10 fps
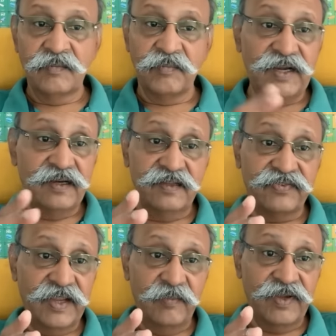But at the
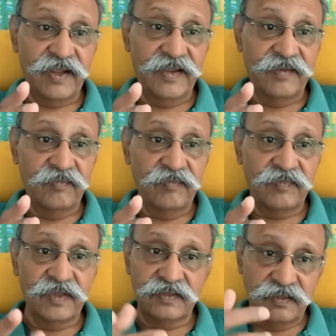same time,
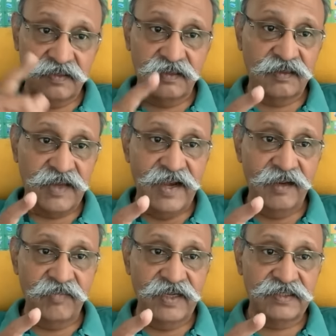the
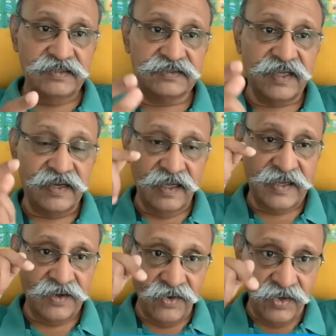dilemma is China
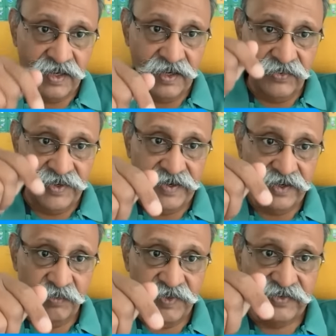cannot allow India
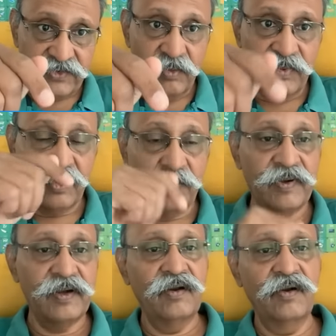to be its
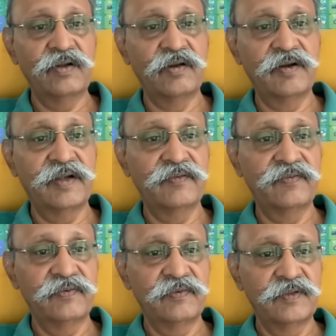global alternative.
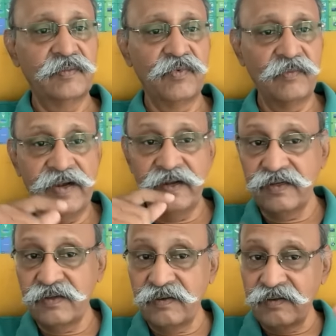The moment
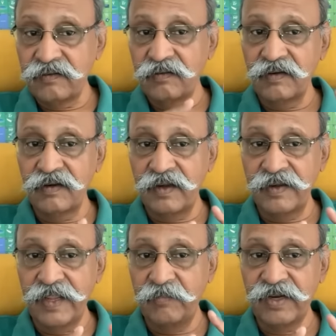
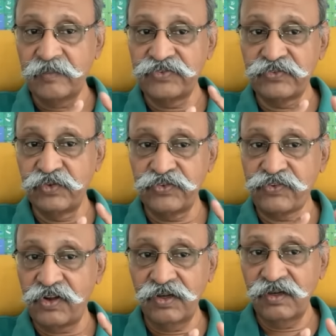India becomes too
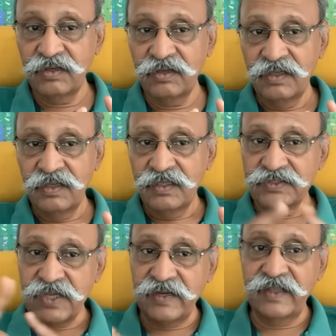strong,
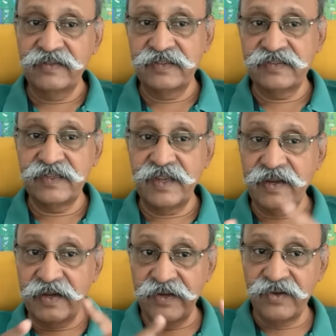China is at
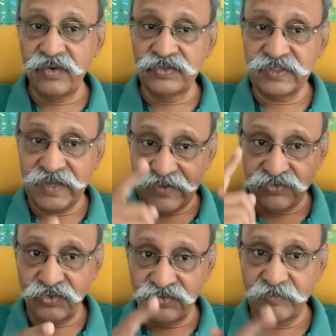stake and it knows it has
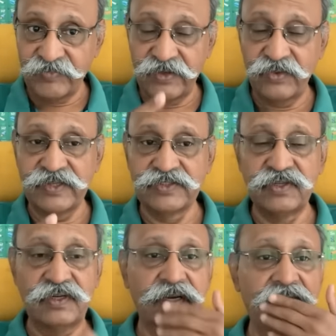to do something to
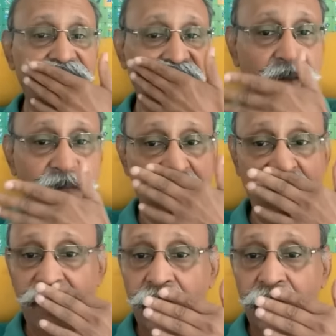ensure that it doesn't happen.